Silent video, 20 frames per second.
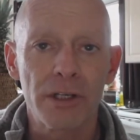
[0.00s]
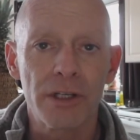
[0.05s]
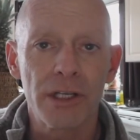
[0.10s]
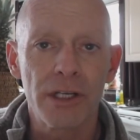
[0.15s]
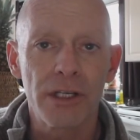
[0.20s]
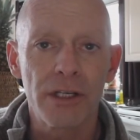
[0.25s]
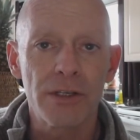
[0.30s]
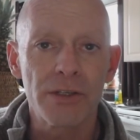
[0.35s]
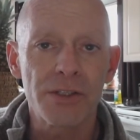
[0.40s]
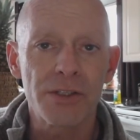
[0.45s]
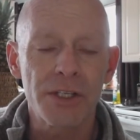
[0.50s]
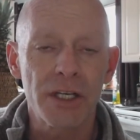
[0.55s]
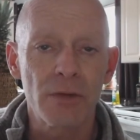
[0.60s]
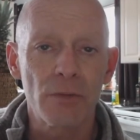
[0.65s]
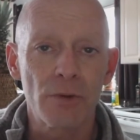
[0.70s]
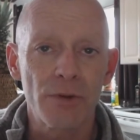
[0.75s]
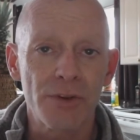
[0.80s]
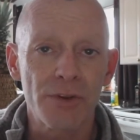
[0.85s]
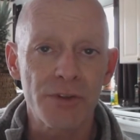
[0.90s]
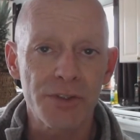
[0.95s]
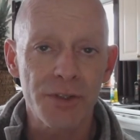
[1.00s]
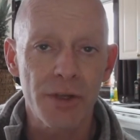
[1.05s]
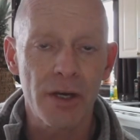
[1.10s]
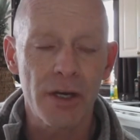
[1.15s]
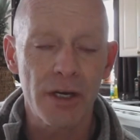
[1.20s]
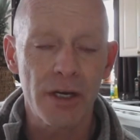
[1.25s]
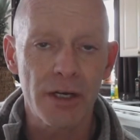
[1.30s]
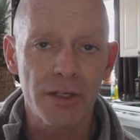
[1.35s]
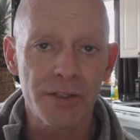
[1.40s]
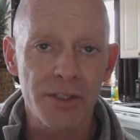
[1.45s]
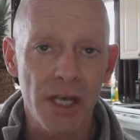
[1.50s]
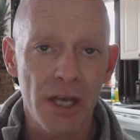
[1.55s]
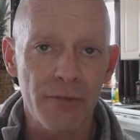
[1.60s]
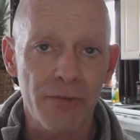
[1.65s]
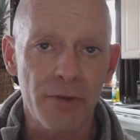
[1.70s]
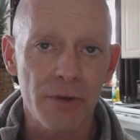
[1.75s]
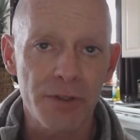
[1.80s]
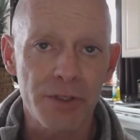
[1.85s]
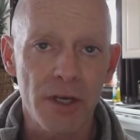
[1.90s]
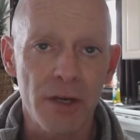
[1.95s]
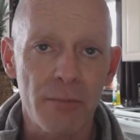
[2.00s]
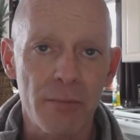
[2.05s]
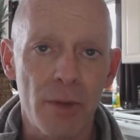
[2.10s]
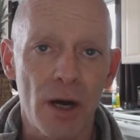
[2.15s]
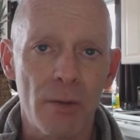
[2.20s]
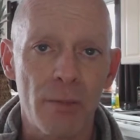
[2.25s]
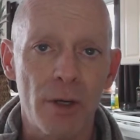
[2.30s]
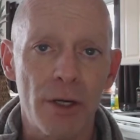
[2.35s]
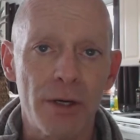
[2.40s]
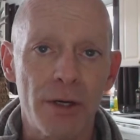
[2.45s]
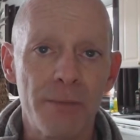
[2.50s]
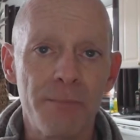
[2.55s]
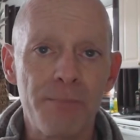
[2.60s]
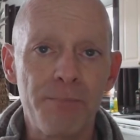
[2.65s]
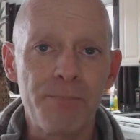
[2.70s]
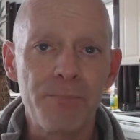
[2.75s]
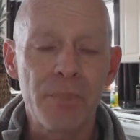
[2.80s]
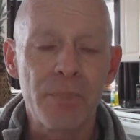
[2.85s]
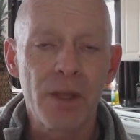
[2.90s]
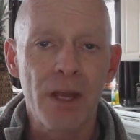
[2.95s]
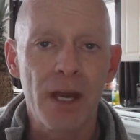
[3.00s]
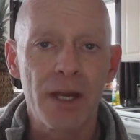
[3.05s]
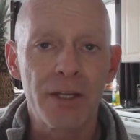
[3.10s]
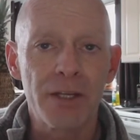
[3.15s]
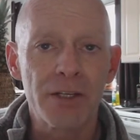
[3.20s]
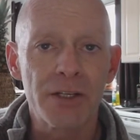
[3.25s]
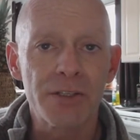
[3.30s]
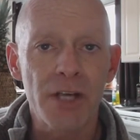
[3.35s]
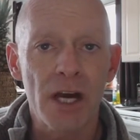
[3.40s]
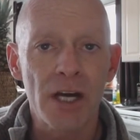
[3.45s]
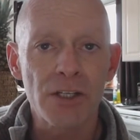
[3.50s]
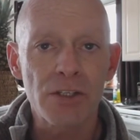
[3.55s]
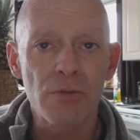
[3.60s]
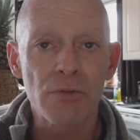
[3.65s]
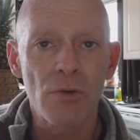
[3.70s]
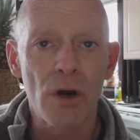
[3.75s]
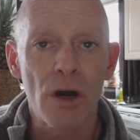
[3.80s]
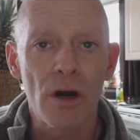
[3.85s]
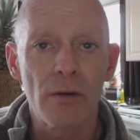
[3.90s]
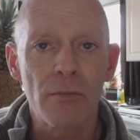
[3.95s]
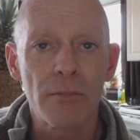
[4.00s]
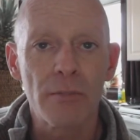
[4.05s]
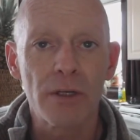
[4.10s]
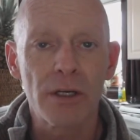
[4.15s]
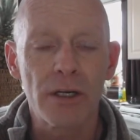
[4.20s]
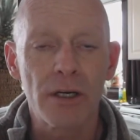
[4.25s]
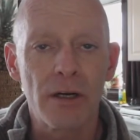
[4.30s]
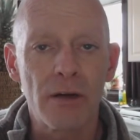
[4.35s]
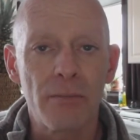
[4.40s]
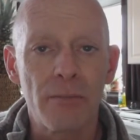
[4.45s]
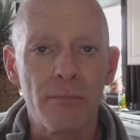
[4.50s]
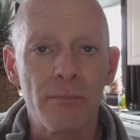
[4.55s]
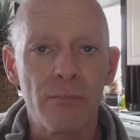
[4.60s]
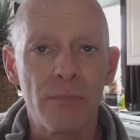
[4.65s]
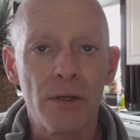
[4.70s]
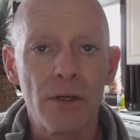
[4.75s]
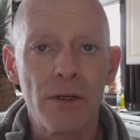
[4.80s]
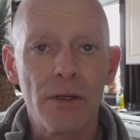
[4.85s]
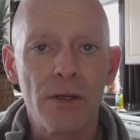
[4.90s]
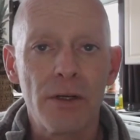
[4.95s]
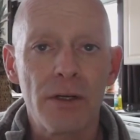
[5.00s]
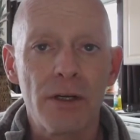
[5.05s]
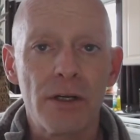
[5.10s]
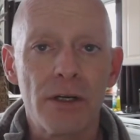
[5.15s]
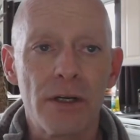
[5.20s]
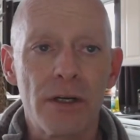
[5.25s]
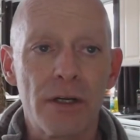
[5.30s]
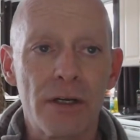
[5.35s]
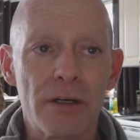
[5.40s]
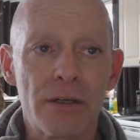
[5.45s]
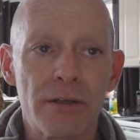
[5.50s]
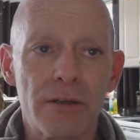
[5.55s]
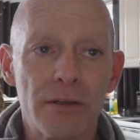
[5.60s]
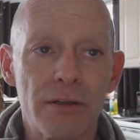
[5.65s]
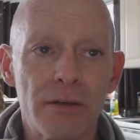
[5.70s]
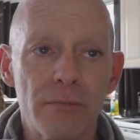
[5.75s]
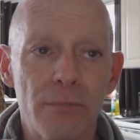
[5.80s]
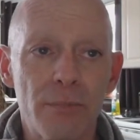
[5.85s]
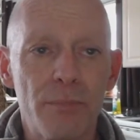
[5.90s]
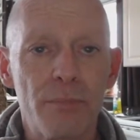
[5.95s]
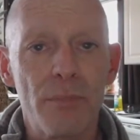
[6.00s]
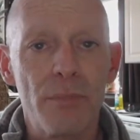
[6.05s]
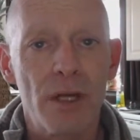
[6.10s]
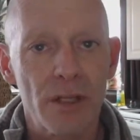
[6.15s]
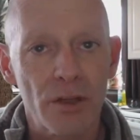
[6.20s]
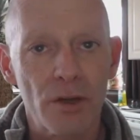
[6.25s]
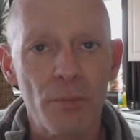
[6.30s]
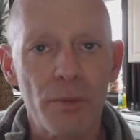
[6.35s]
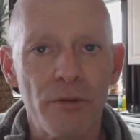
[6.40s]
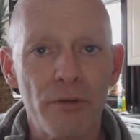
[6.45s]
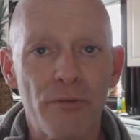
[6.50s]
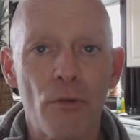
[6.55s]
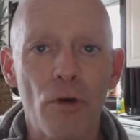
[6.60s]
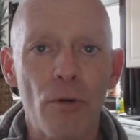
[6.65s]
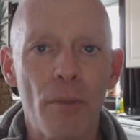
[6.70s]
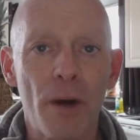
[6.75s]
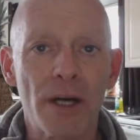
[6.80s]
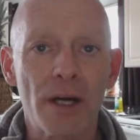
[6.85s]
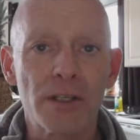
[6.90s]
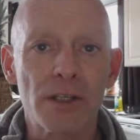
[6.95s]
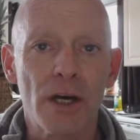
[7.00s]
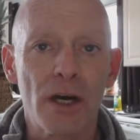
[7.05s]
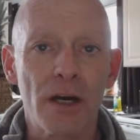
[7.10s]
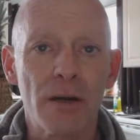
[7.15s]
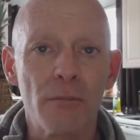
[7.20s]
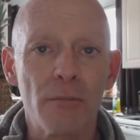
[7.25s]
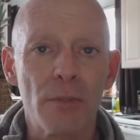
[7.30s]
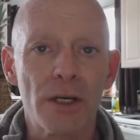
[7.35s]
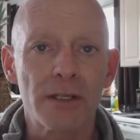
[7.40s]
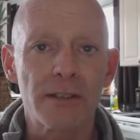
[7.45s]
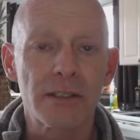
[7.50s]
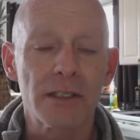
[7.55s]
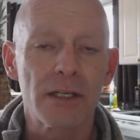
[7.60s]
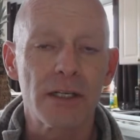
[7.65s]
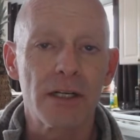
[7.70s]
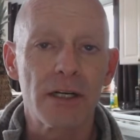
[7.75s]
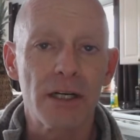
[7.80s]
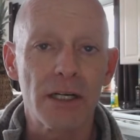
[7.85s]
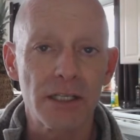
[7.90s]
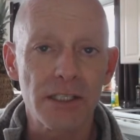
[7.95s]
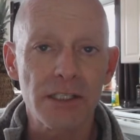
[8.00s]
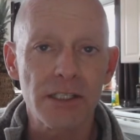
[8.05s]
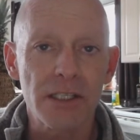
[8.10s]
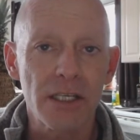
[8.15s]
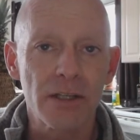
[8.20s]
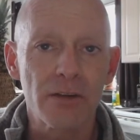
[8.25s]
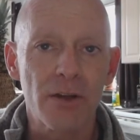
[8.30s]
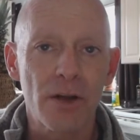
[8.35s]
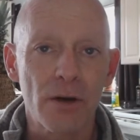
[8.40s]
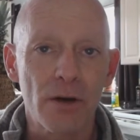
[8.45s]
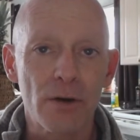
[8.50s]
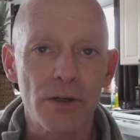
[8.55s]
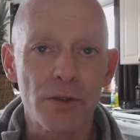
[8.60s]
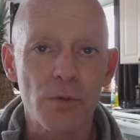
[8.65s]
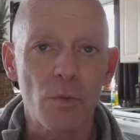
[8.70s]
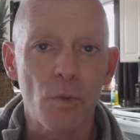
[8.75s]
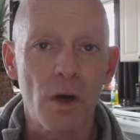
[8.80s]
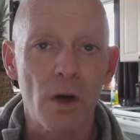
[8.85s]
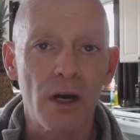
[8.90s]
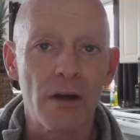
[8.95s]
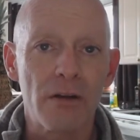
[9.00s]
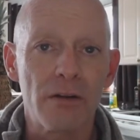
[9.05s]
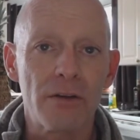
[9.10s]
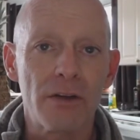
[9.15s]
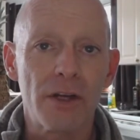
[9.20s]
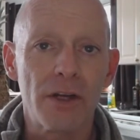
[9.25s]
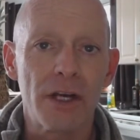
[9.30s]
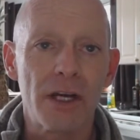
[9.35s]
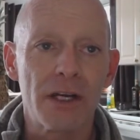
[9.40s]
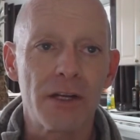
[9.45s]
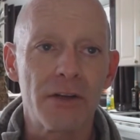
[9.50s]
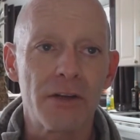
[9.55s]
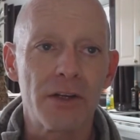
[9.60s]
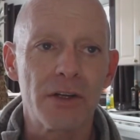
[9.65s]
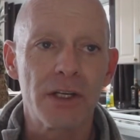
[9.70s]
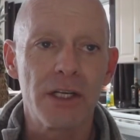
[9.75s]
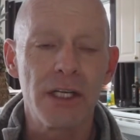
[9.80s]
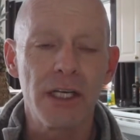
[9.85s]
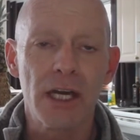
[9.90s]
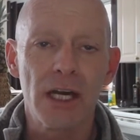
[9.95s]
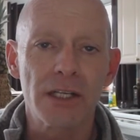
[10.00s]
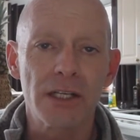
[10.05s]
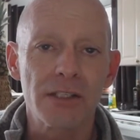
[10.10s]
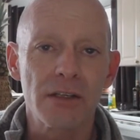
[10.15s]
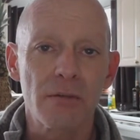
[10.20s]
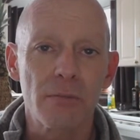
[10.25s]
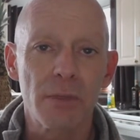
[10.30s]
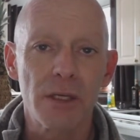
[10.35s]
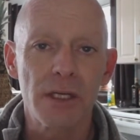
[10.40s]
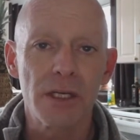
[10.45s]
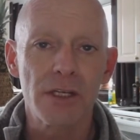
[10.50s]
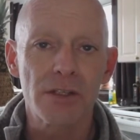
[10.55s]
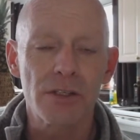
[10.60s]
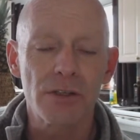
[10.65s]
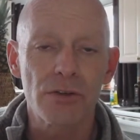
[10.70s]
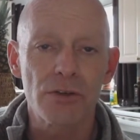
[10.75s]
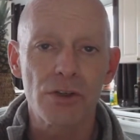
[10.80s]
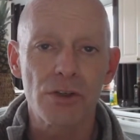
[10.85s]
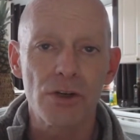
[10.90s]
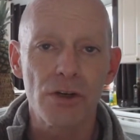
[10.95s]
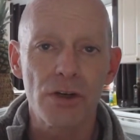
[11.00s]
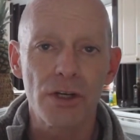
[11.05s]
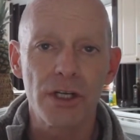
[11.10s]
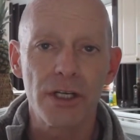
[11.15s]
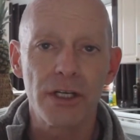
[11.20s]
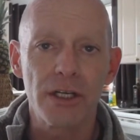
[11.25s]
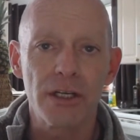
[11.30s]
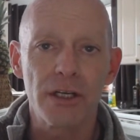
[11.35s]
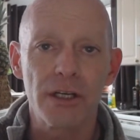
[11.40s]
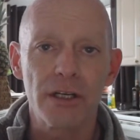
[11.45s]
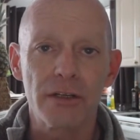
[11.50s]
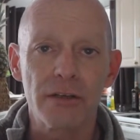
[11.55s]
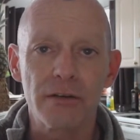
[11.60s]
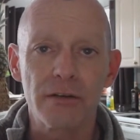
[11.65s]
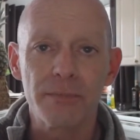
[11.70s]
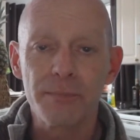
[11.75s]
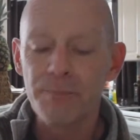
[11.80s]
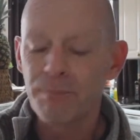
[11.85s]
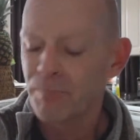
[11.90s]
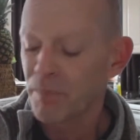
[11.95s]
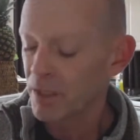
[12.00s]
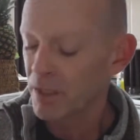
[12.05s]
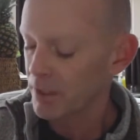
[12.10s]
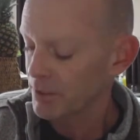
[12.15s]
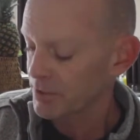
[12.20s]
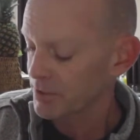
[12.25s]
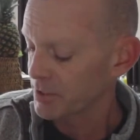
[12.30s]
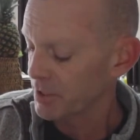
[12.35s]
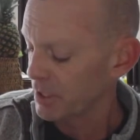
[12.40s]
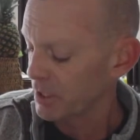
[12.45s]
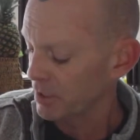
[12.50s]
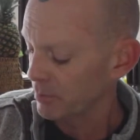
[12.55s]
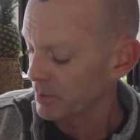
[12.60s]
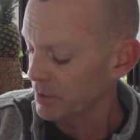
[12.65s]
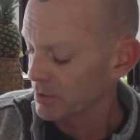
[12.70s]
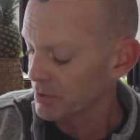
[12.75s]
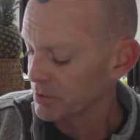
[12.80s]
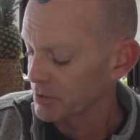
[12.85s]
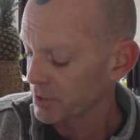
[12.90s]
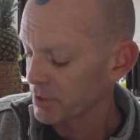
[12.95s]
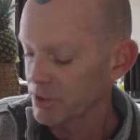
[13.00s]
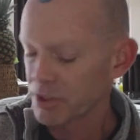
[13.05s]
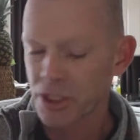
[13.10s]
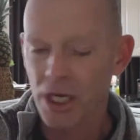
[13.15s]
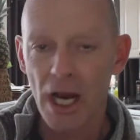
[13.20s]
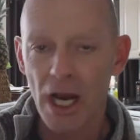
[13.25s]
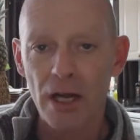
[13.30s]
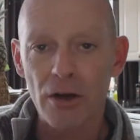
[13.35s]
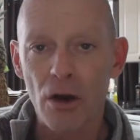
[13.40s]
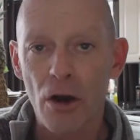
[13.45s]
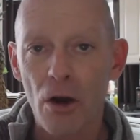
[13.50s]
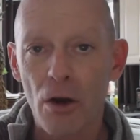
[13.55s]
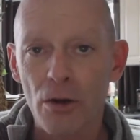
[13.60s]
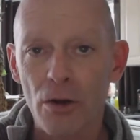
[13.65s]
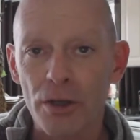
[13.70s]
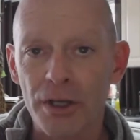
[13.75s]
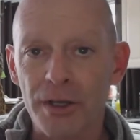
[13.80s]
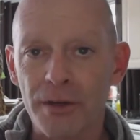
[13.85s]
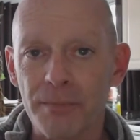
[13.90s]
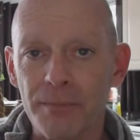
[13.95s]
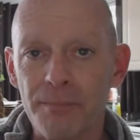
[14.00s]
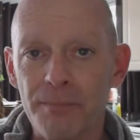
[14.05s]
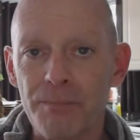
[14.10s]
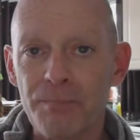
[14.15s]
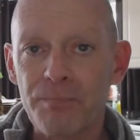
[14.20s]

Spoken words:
He stayed with Sathya Sai Baba at his ashram a little before my time, but I stayed there as well. And he has an amazing journey, and his name is Jack Hawley.